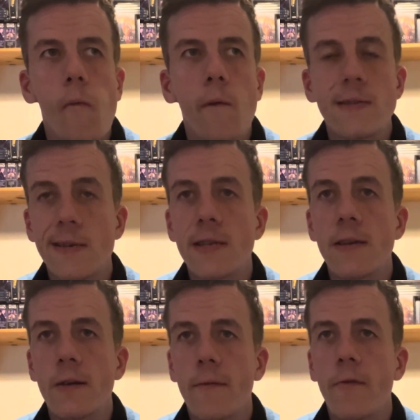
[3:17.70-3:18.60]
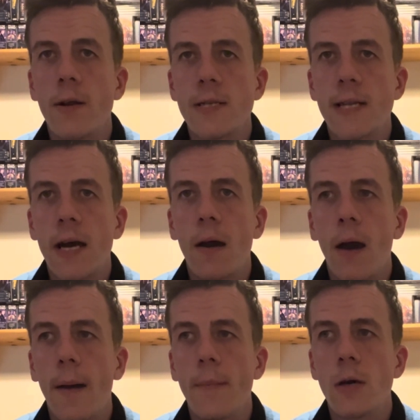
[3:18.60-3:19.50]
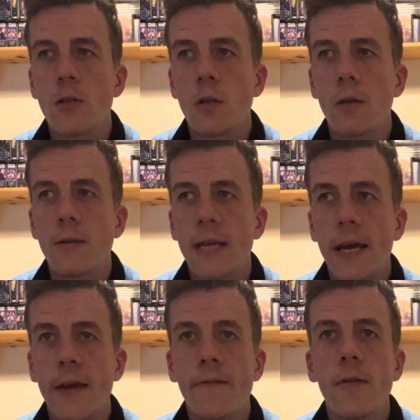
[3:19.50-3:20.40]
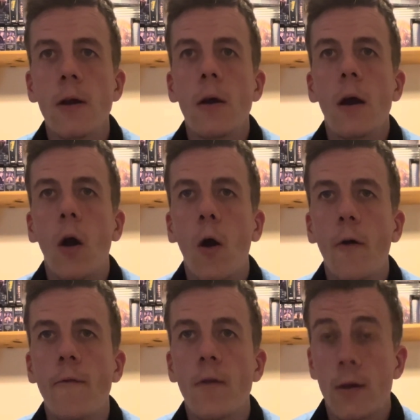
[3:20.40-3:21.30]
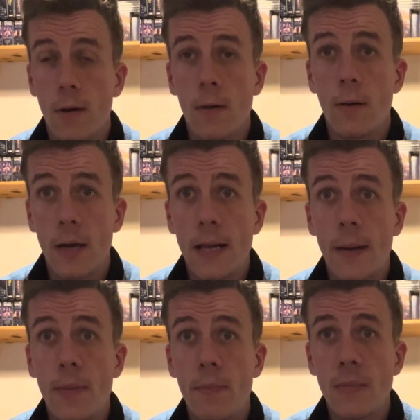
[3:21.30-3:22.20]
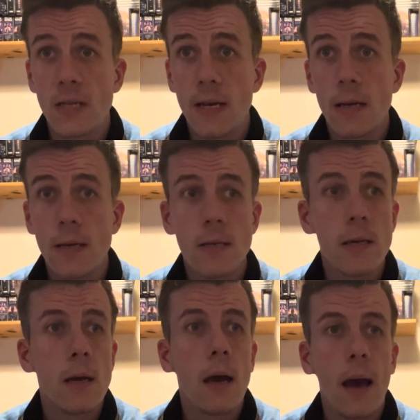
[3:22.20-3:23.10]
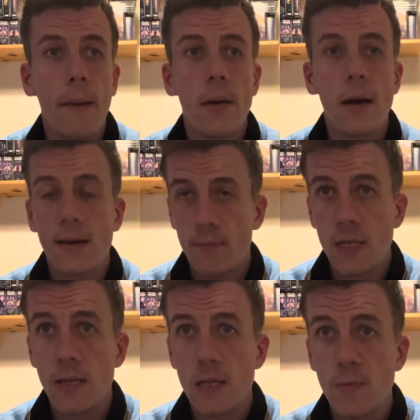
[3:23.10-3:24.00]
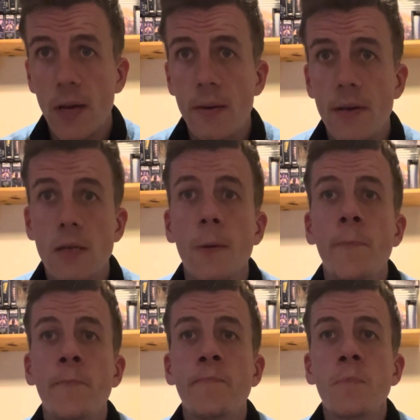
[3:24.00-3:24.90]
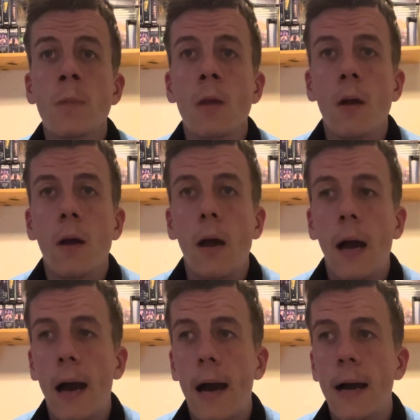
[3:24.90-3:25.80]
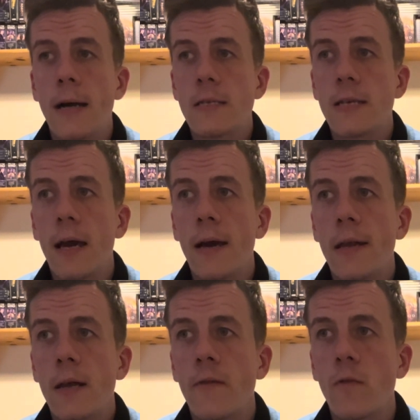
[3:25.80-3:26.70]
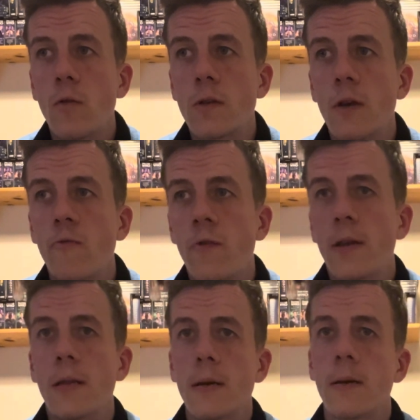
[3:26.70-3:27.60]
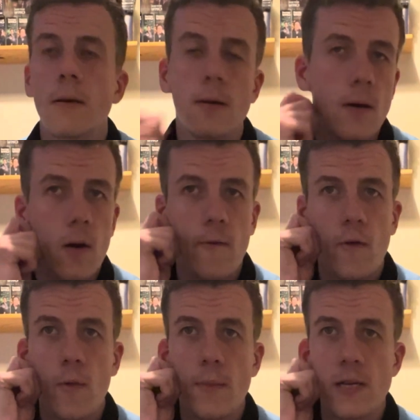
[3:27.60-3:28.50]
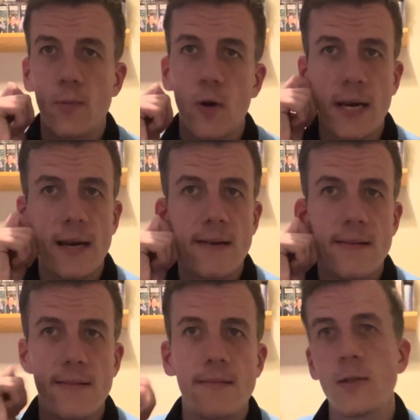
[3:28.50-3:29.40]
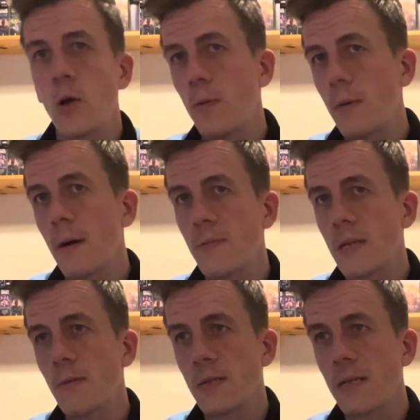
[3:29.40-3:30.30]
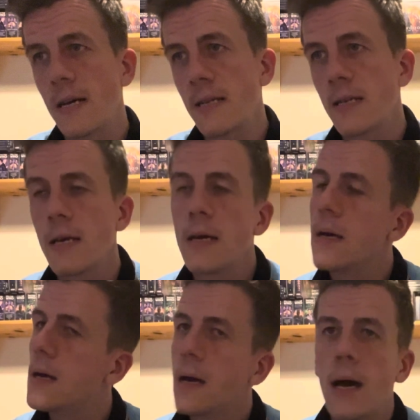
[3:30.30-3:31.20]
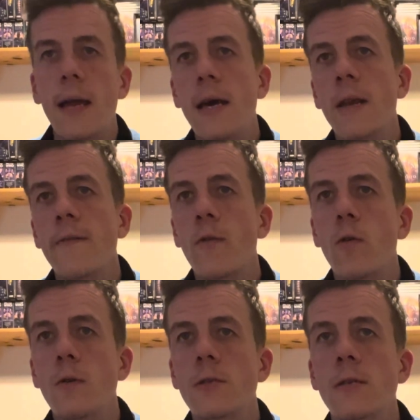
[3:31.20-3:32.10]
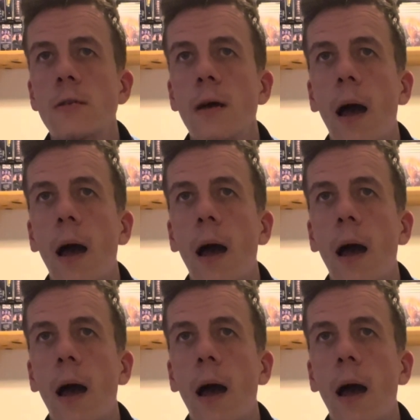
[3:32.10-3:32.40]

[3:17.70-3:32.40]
Cindy confronting Dave of kidnapping Mercedes, Mercedes' babies, and then of course a ring from his pocket. Tom comes downstairs. And then, of course,